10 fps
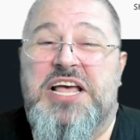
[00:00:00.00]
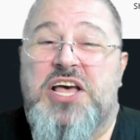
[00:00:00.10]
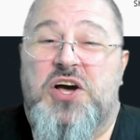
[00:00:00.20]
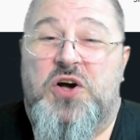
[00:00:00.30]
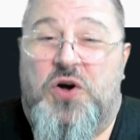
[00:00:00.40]

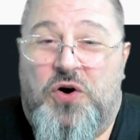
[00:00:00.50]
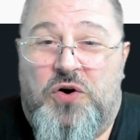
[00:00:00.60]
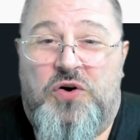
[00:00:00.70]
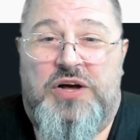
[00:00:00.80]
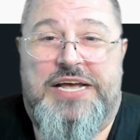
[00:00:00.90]

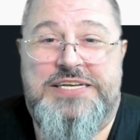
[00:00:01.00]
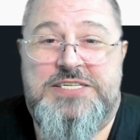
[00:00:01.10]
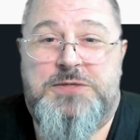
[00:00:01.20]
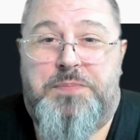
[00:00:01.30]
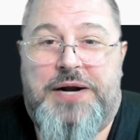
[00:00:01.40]
go and
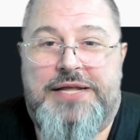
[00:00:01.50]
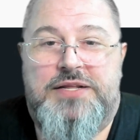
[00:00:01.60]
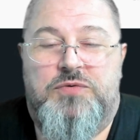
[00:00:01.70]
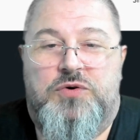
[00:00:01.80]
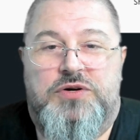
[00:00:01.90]
spread the
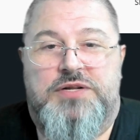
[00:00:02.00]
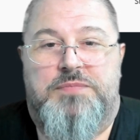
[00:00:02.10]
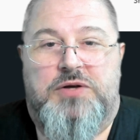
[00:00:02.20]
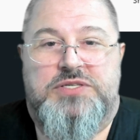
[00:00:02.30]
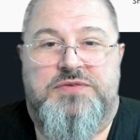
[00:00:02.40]
word about
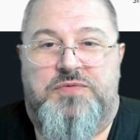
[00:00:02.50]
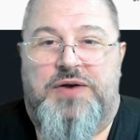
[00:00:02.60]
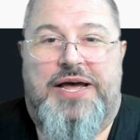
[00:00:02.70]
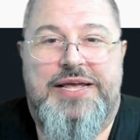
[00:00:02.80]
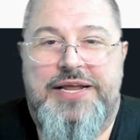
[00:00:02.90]
SimFly in